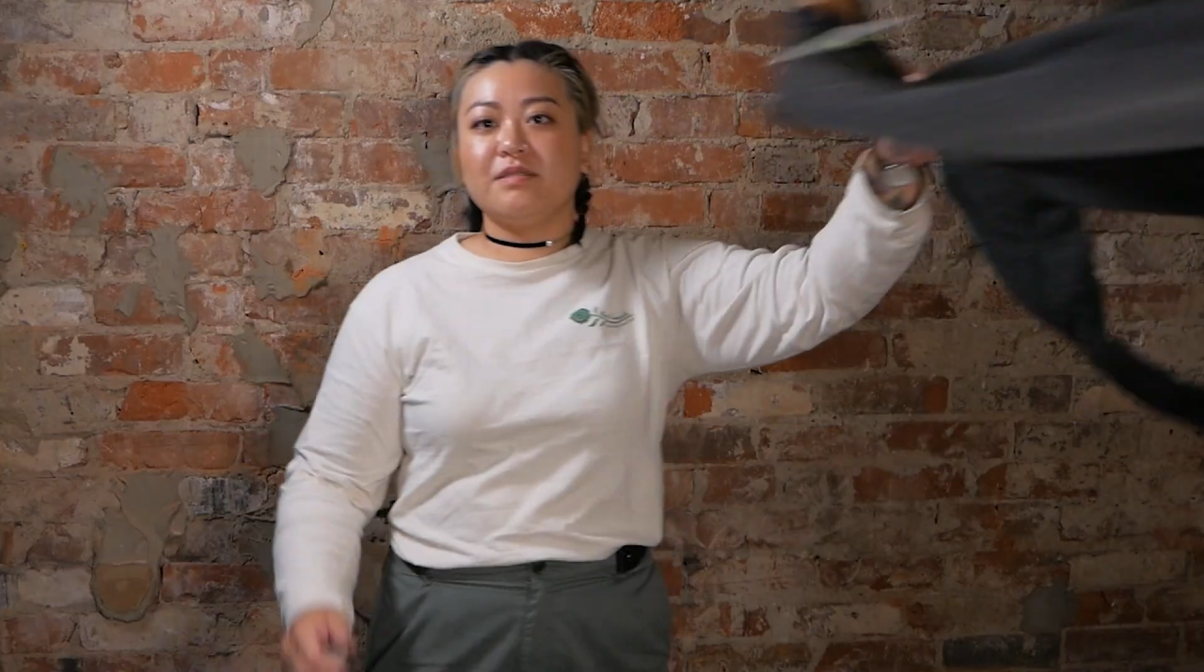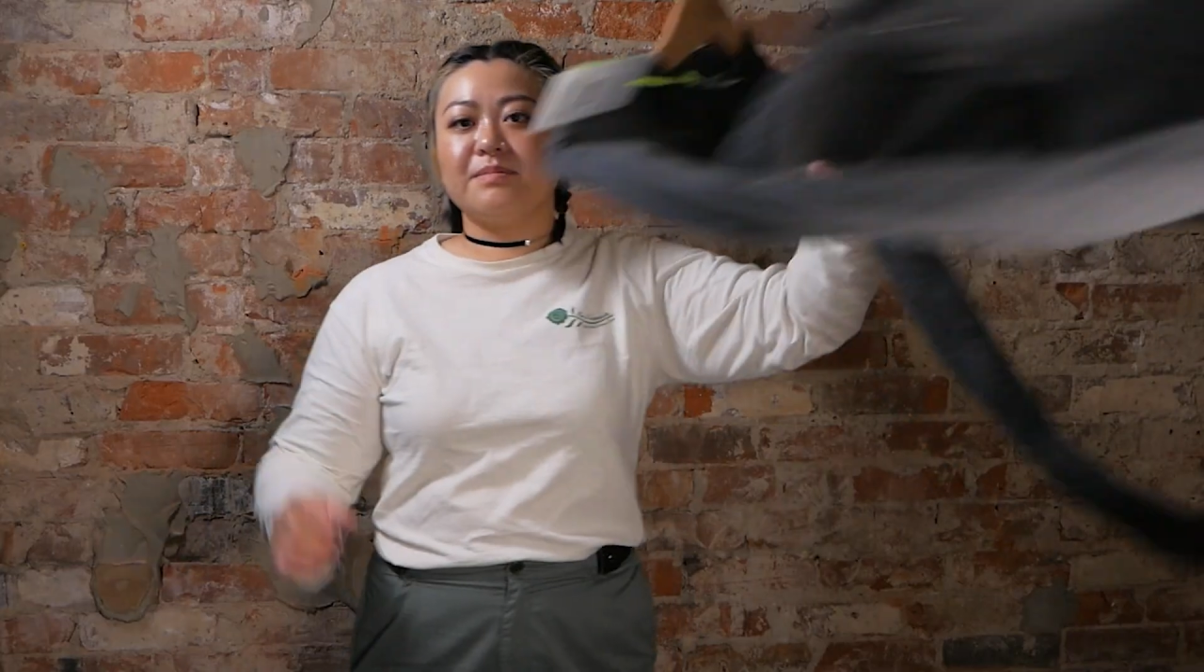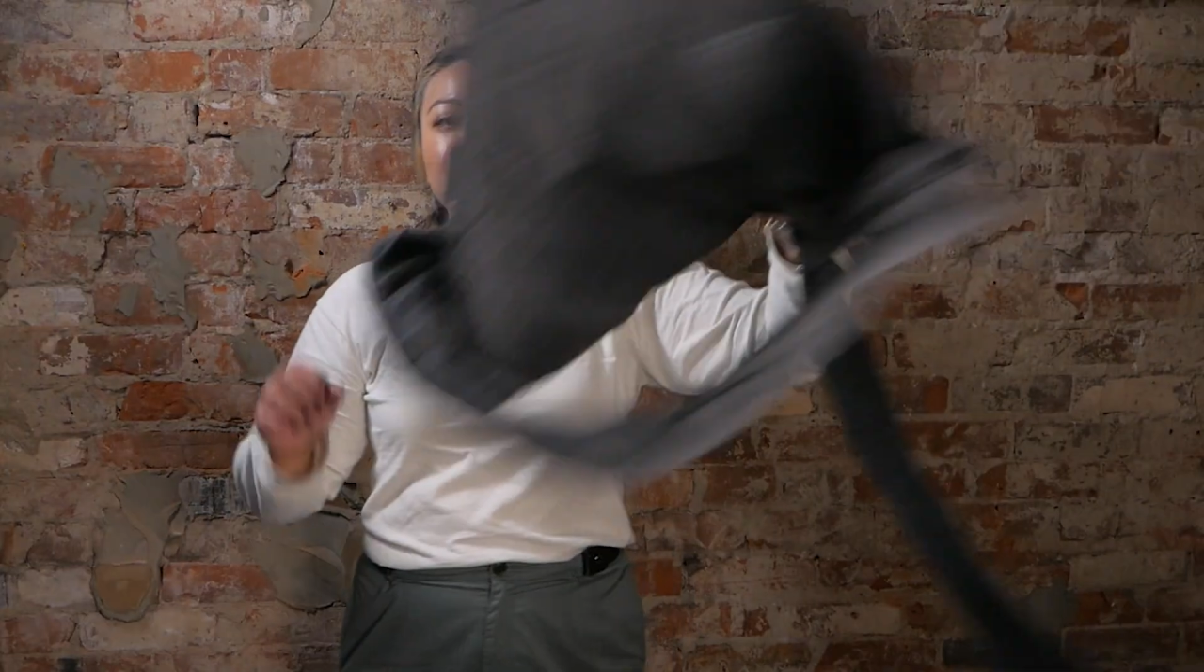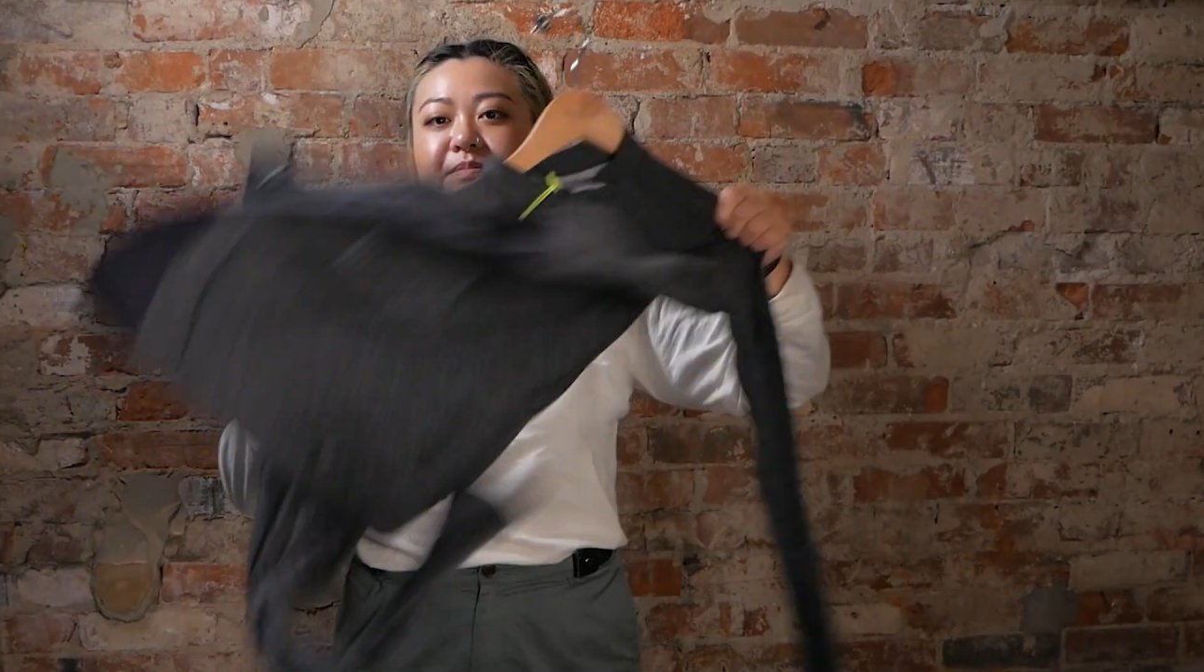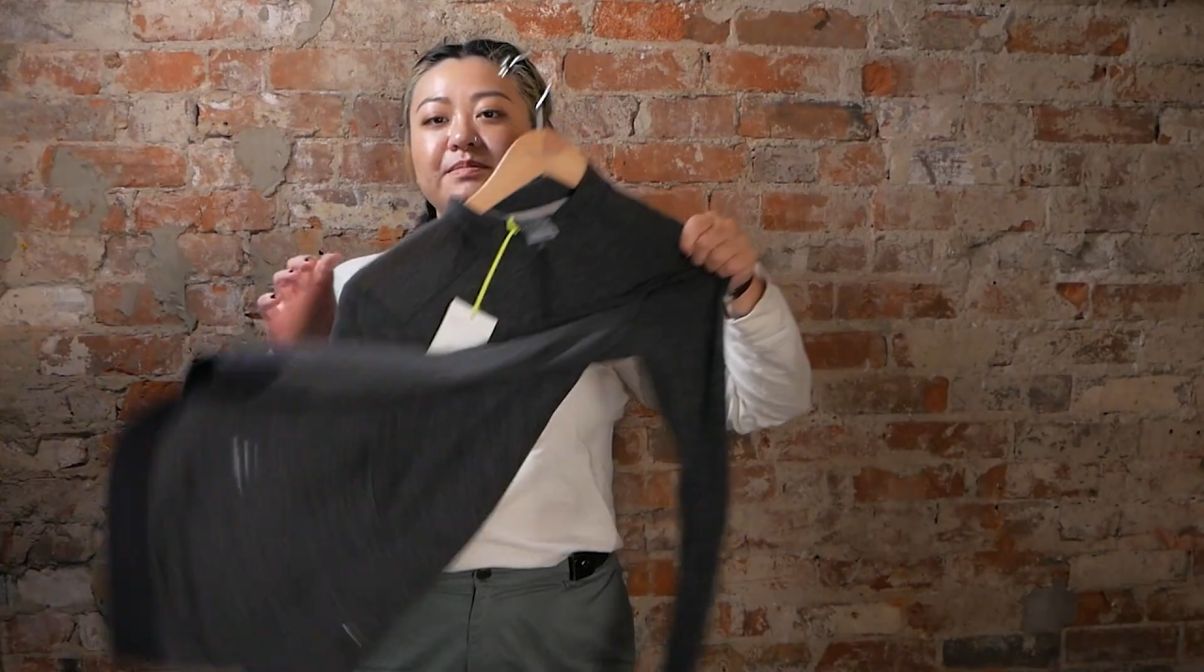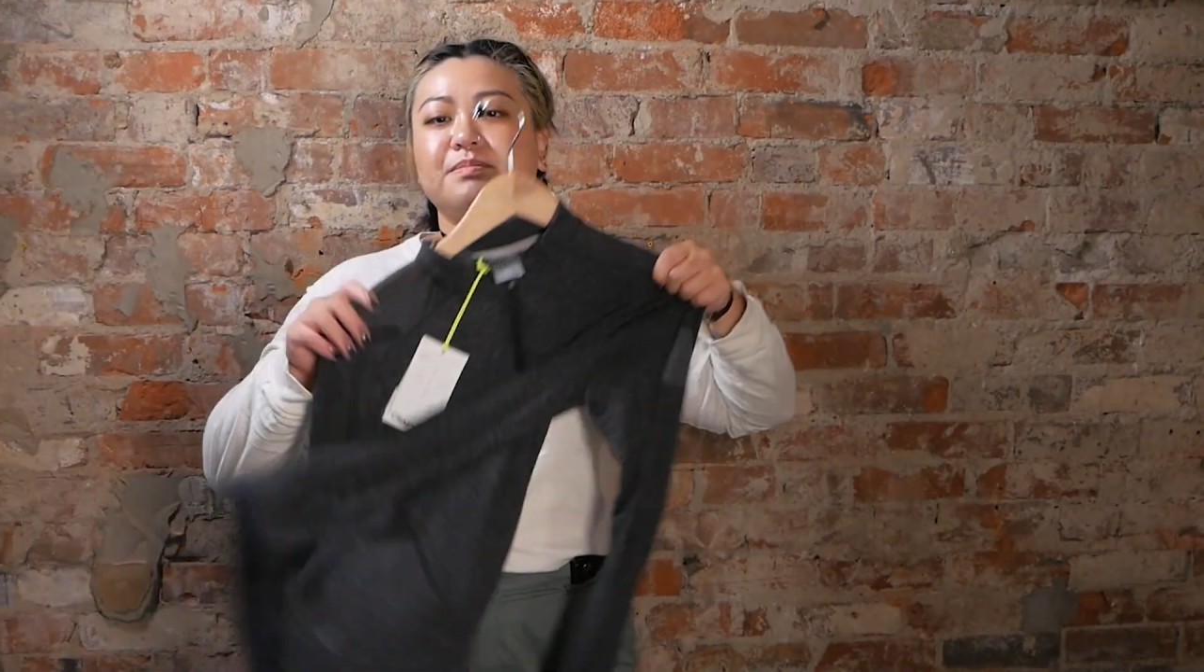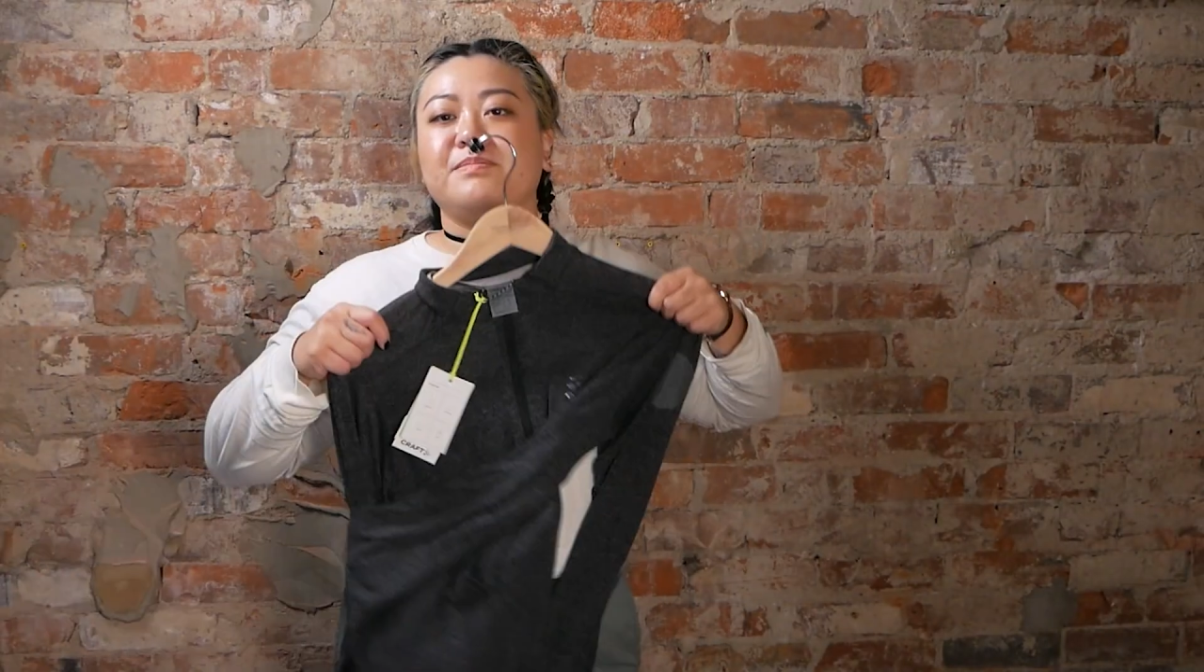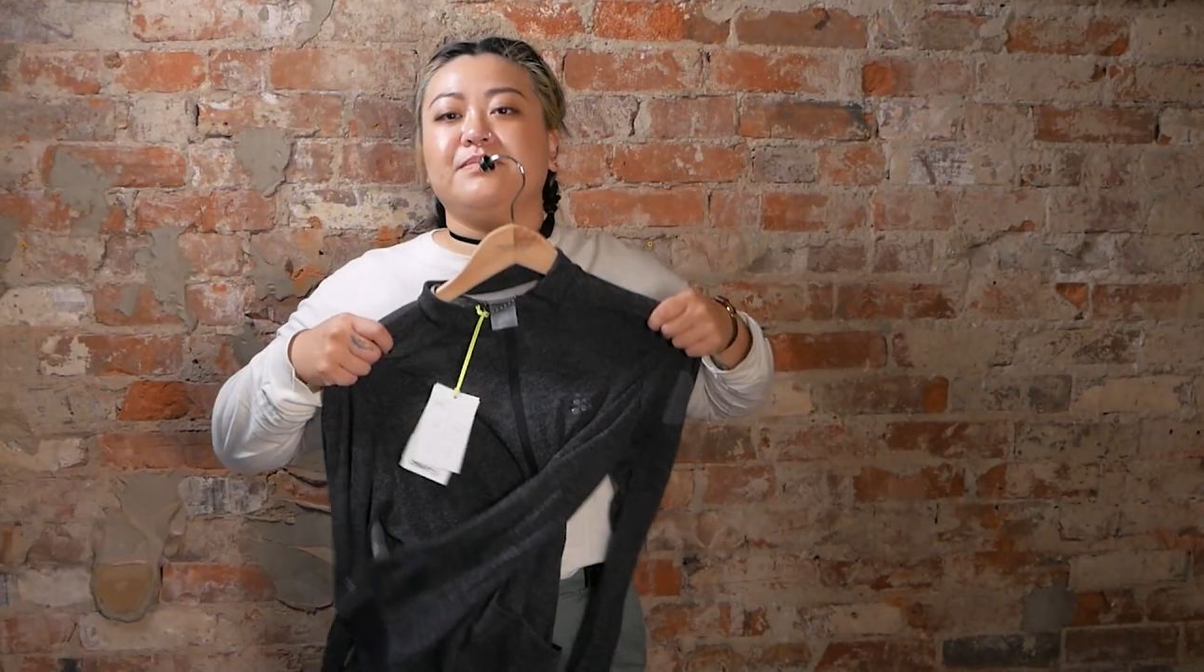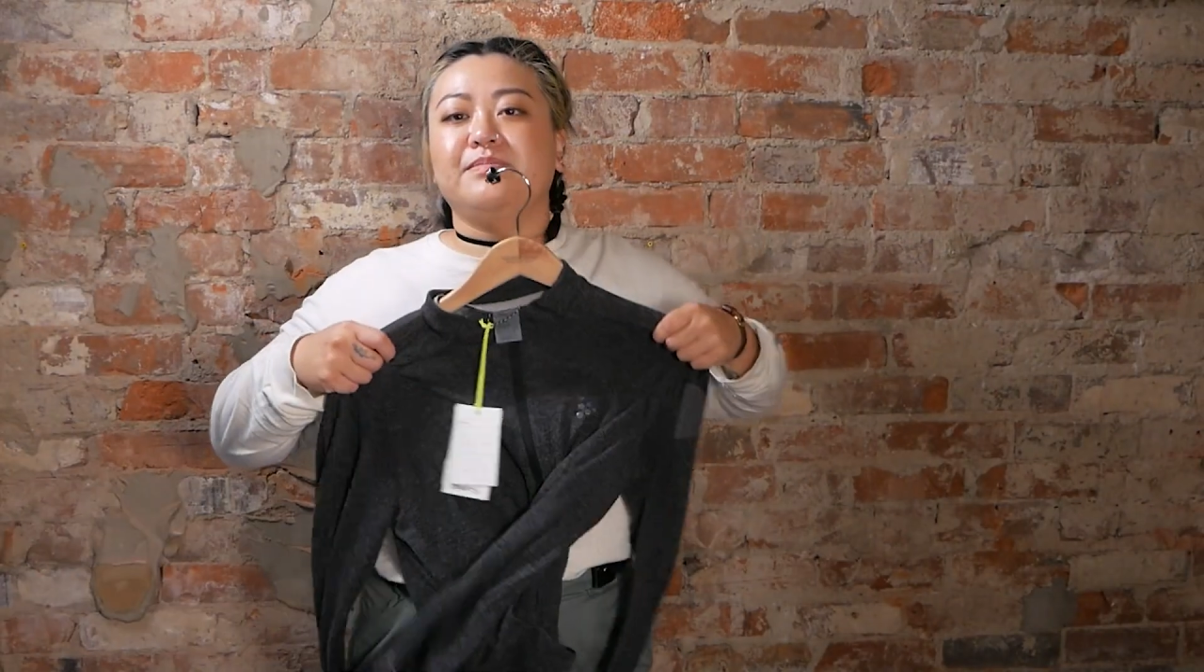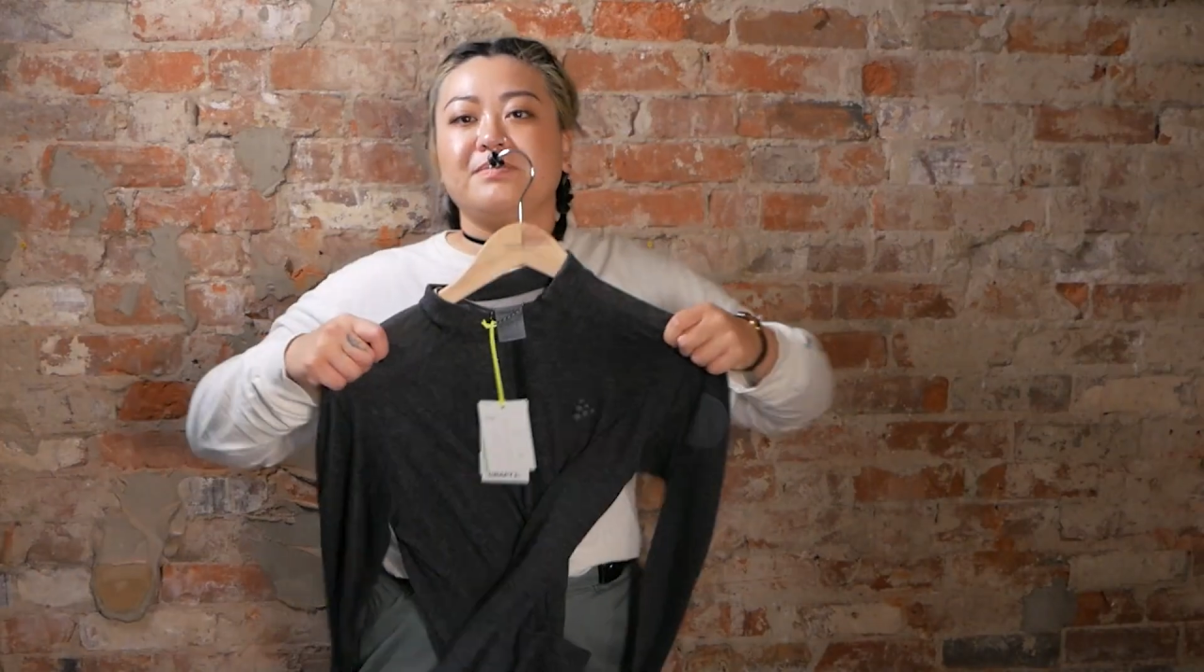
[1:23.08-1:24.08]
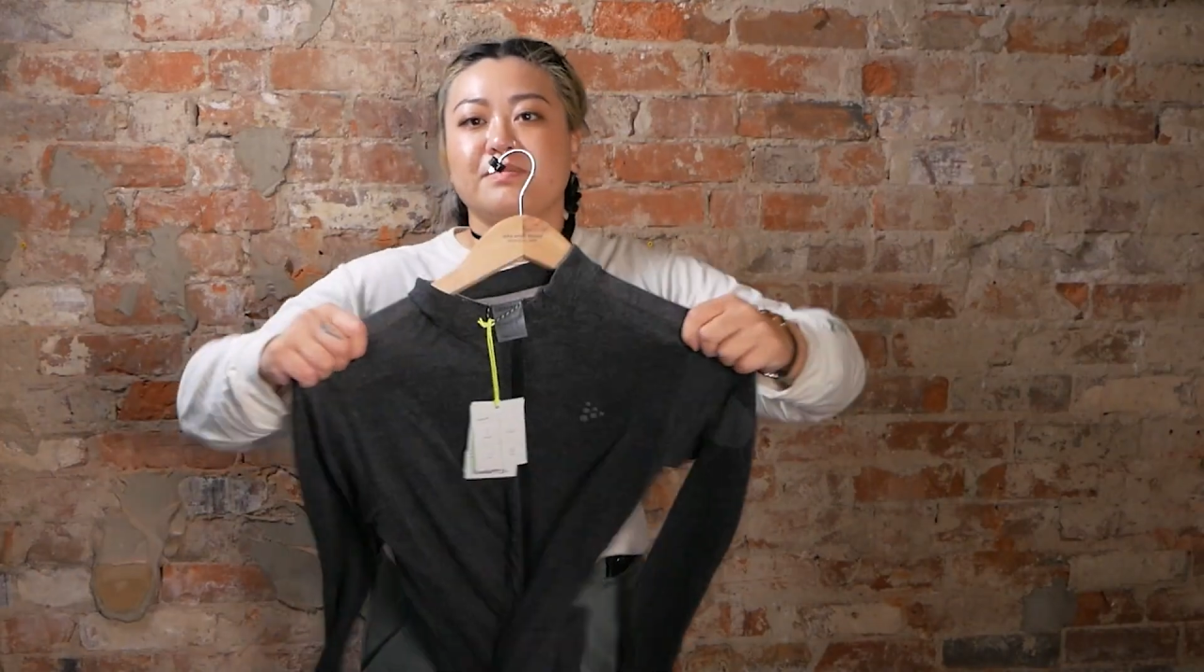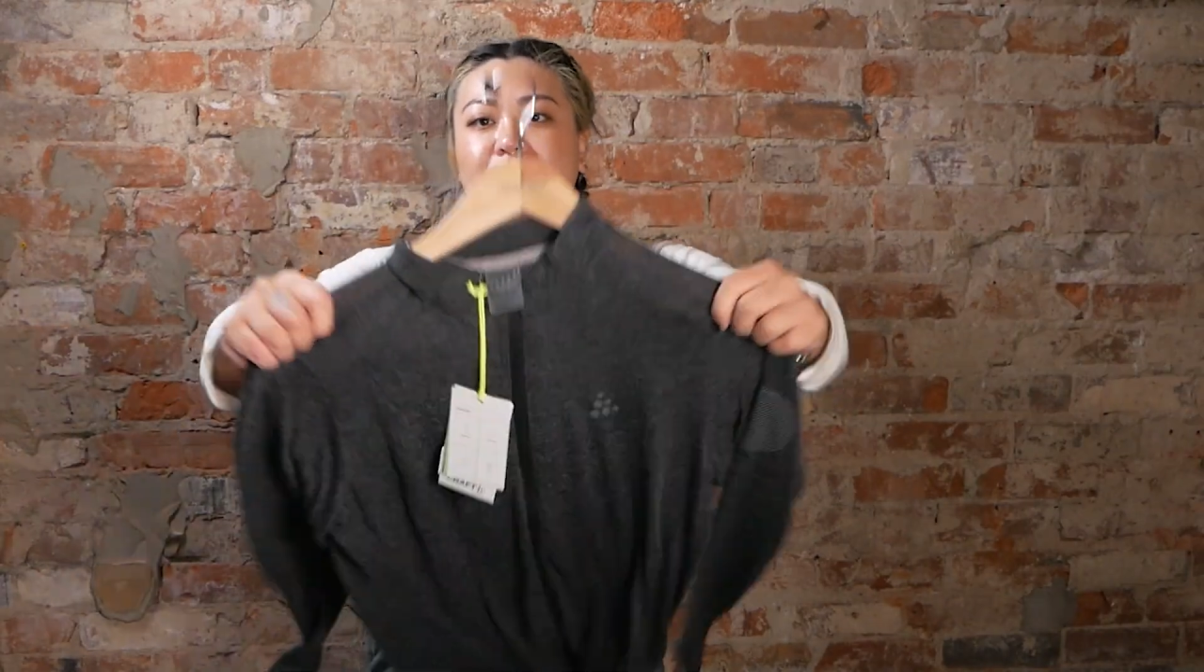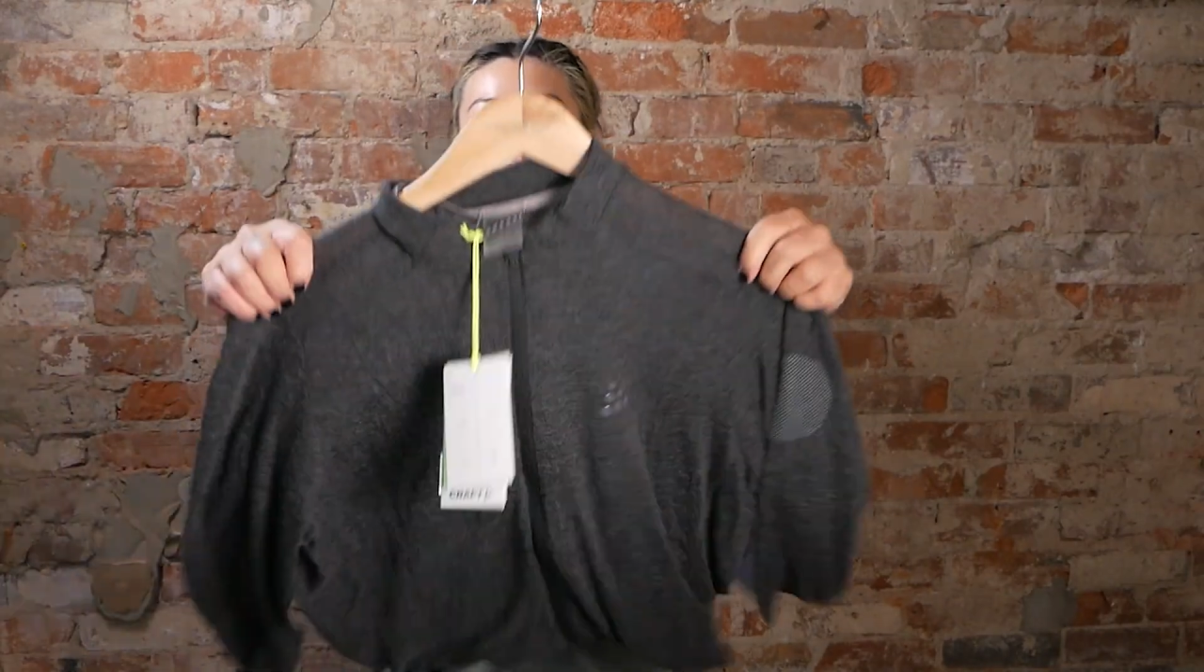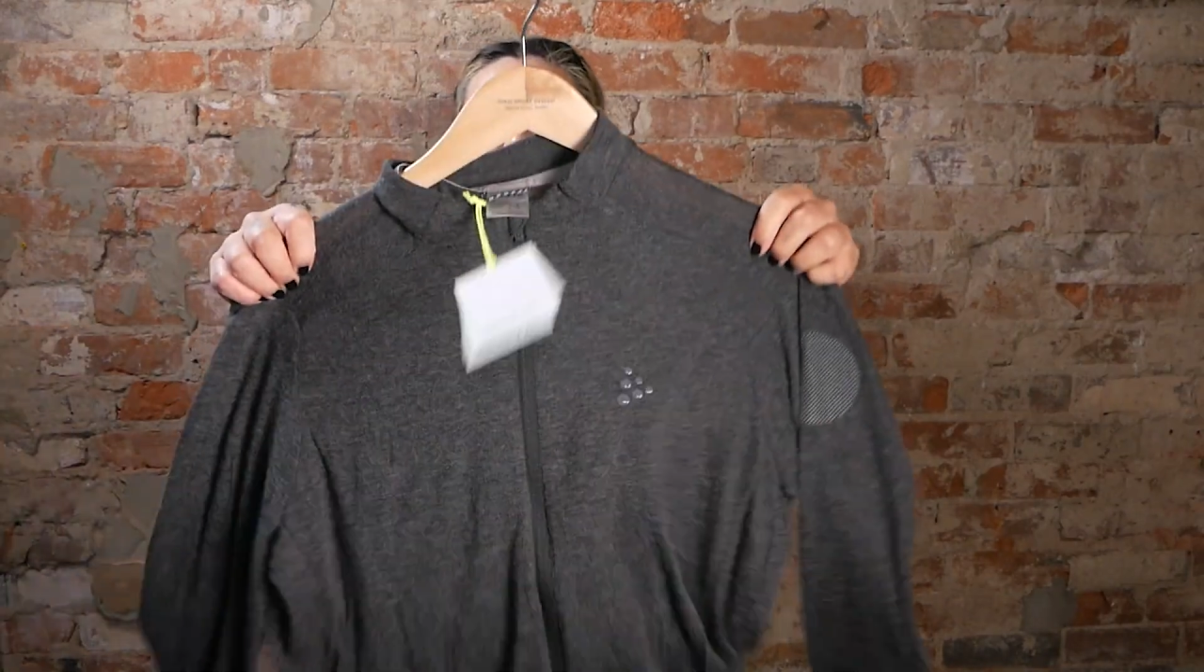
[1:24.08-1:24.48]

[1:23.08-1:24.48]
it's ideal to have some kind of